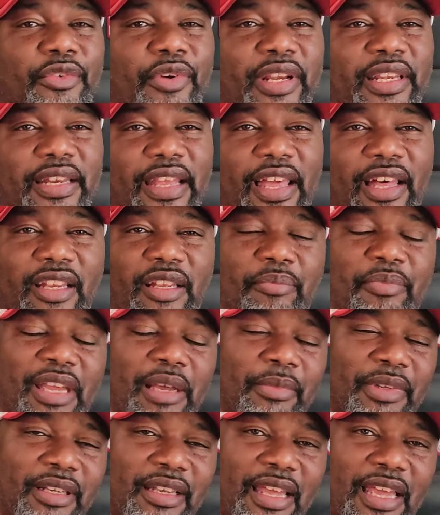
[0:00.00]
great
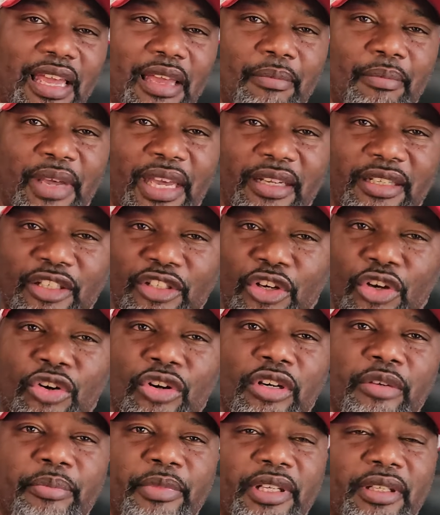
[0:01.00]
Alabama linebacker,
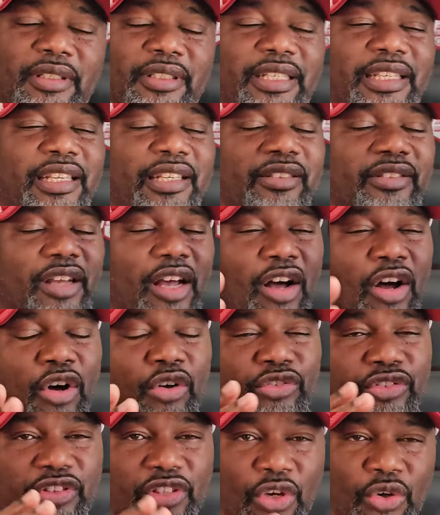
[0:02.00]
Corey Miller. He is
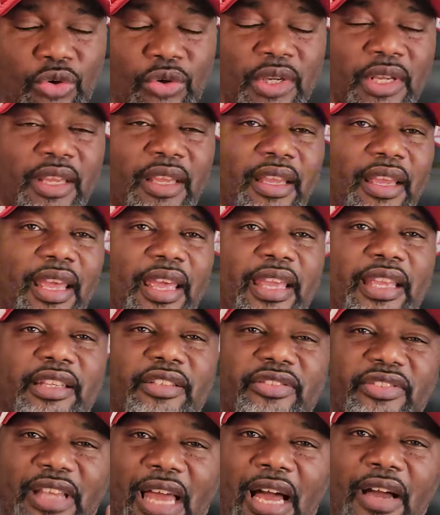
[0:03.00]
also a
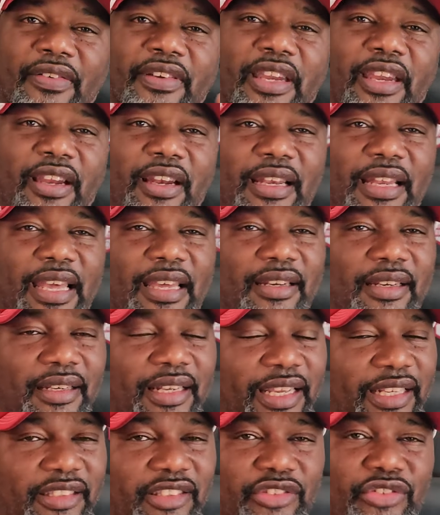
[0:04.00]
South Carolina
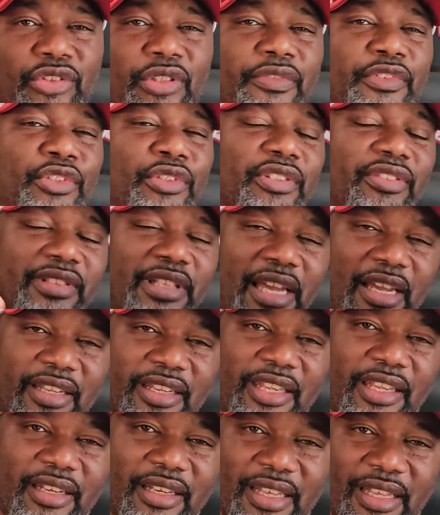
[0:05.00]
legend. So if you're a South
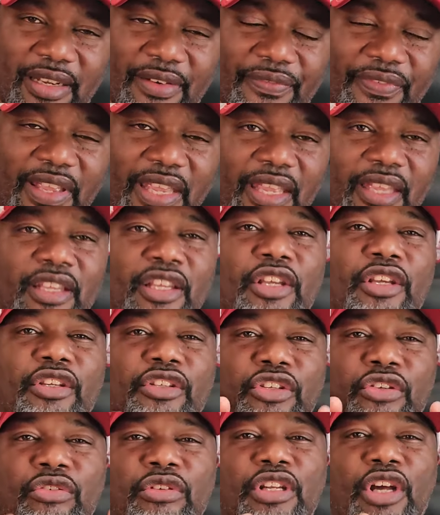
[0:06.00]
Carolina fan,
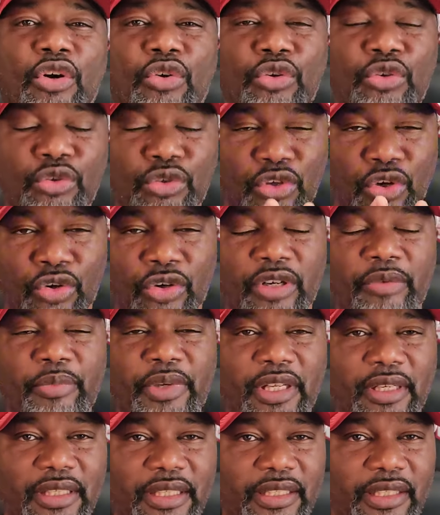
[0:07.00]
you know who Corey
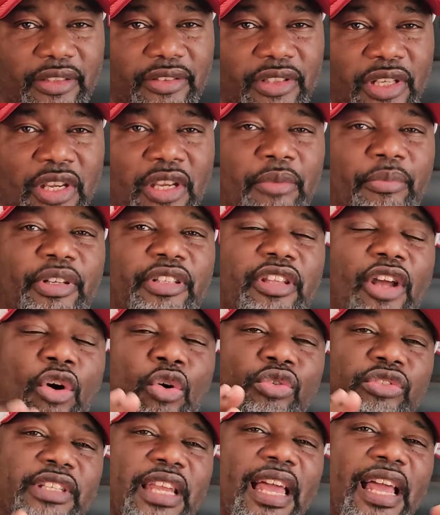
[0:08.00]
Miller is. But
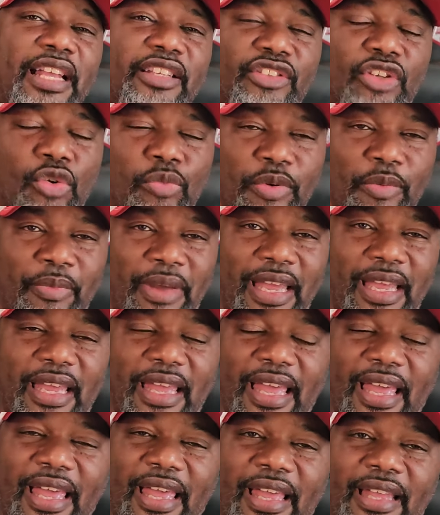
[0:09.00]
those guys opened
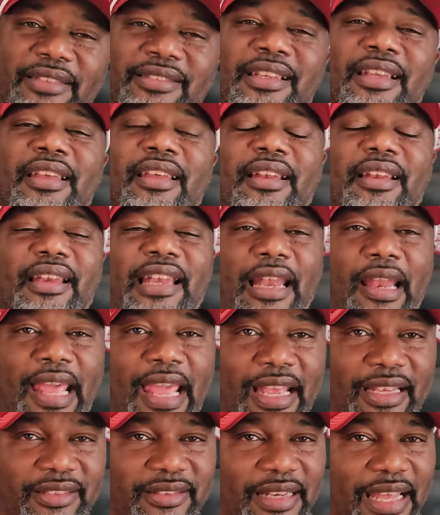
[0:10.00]
my eyes
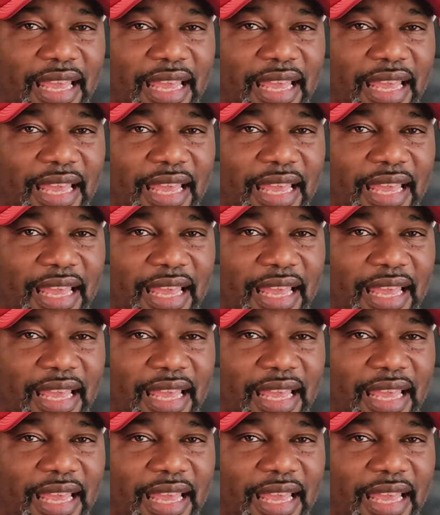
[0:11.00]
last